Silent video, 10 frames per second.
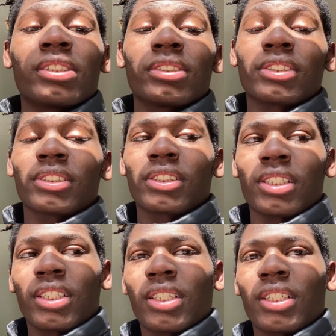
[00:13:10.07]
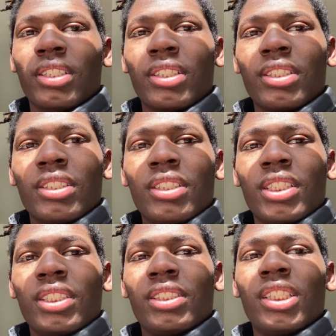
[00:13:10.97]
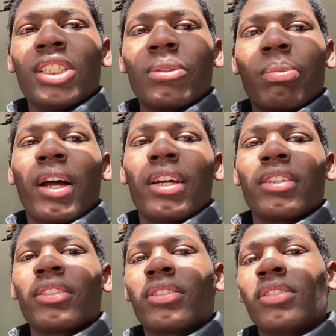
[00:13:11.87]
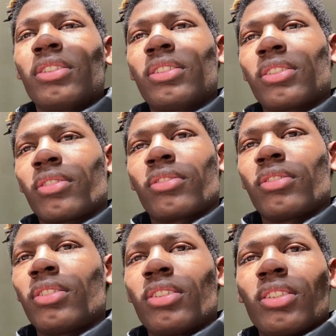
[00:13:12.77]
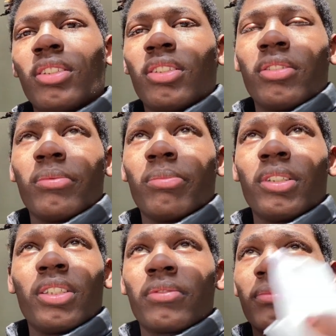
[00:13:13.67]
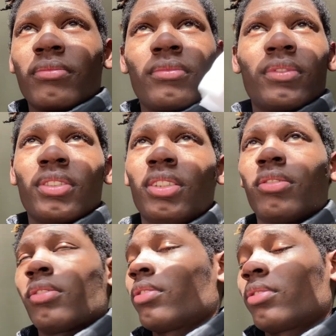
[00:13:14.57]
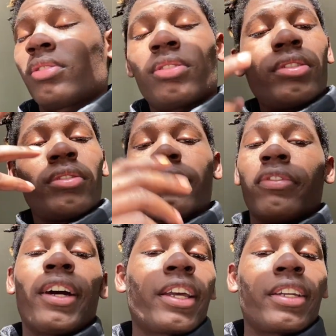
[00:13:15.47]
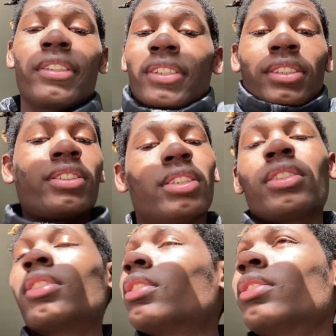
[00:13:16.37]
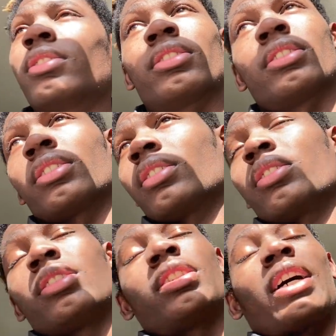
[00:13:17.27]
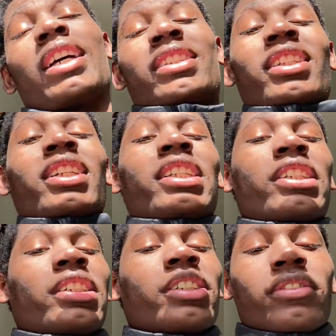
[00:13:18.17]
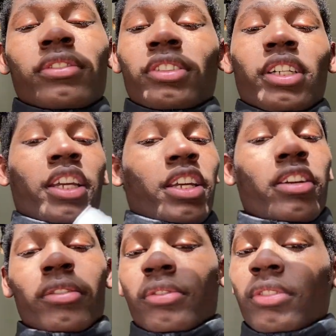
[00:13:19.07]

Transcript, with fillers: know what I'm saying? He still piped up. So, but, I don't know. Fuck it. Shit. I still love, you know, it, you